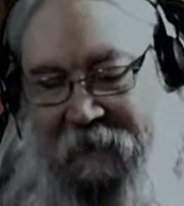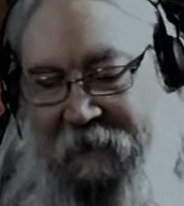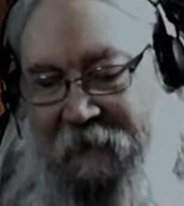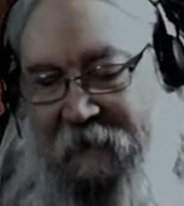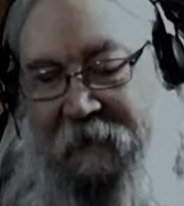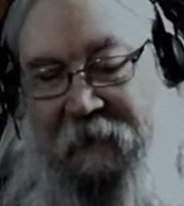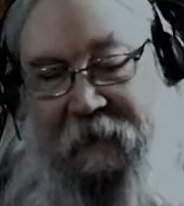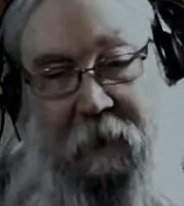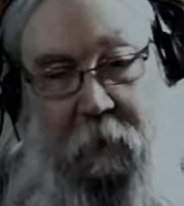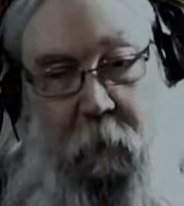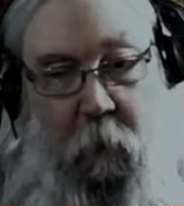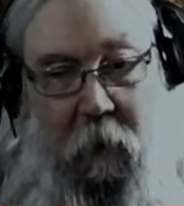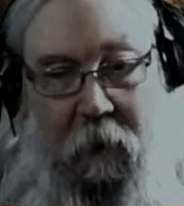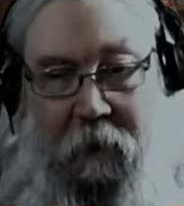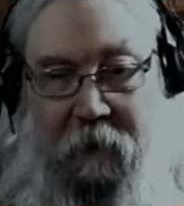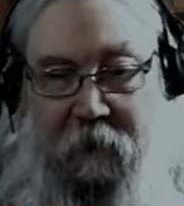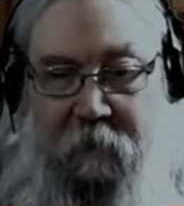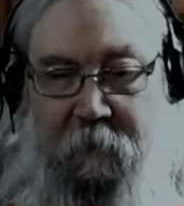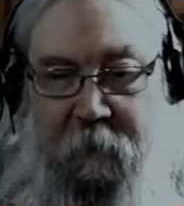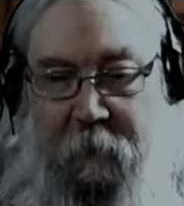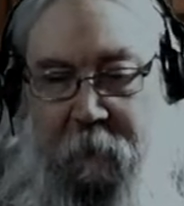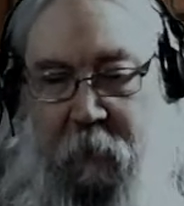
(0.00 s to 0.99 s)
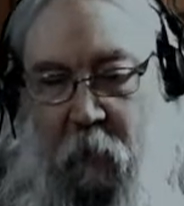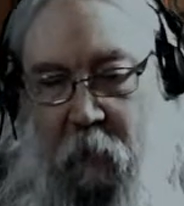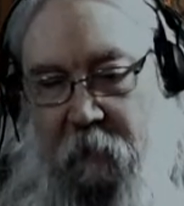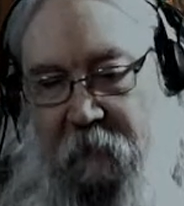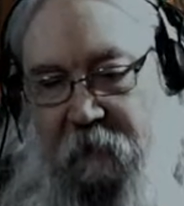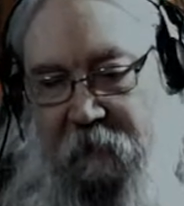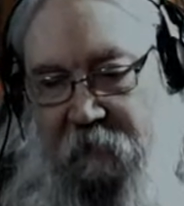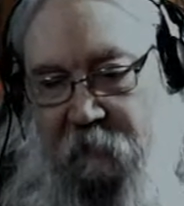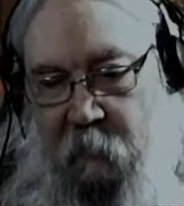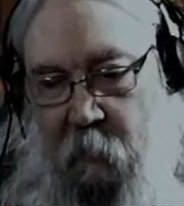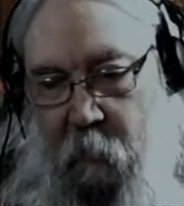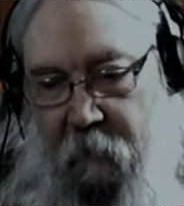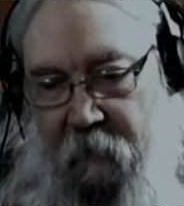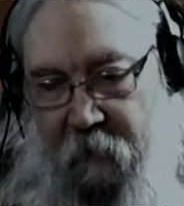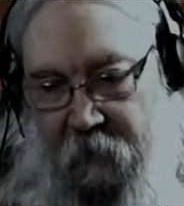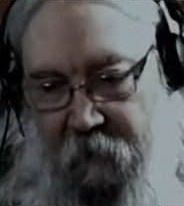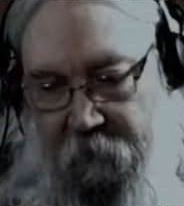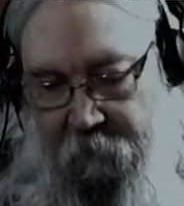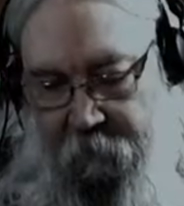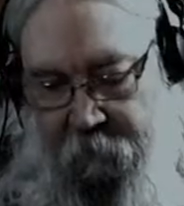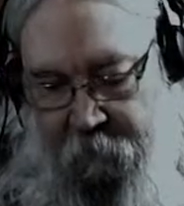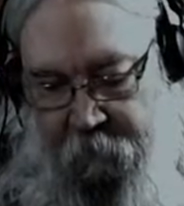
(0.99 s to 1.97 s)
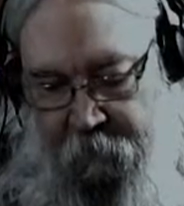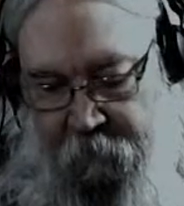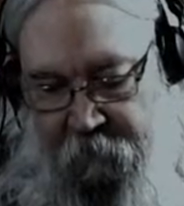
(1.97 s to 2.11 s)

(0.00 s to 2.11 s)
he wanted to be part of this whole thing.